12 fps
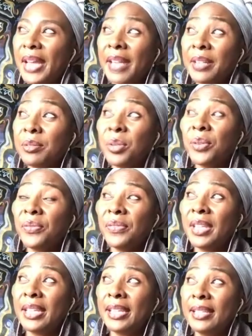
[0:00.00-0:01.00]
I don't know if
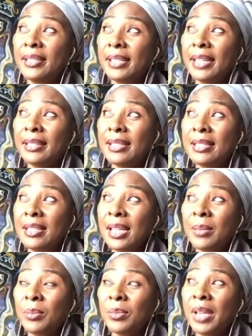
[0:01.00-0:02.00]
they, at this
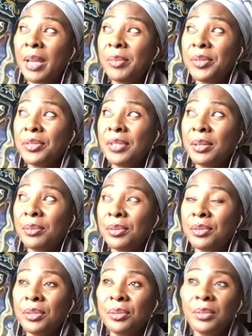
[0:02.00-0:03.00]
time, how much they
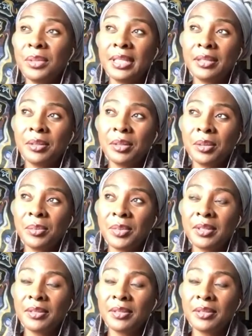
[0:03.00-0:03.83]
were doing in terms